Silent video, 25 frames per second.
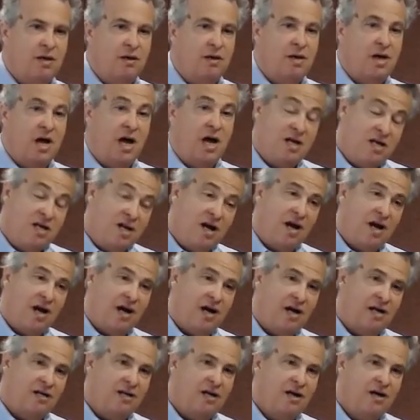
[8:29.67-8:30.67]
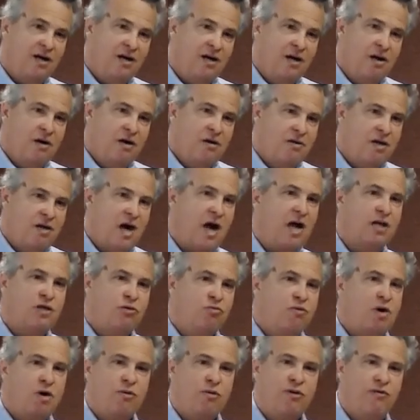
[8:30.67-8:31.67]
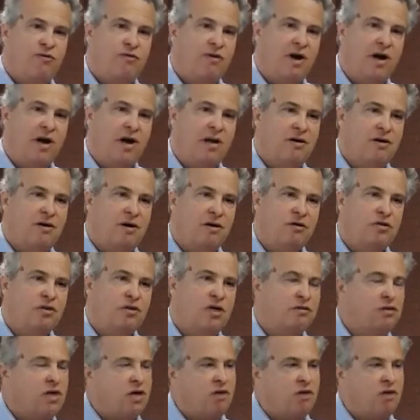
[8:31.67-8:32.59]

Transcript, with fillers: And yet, that's where we find ourselves.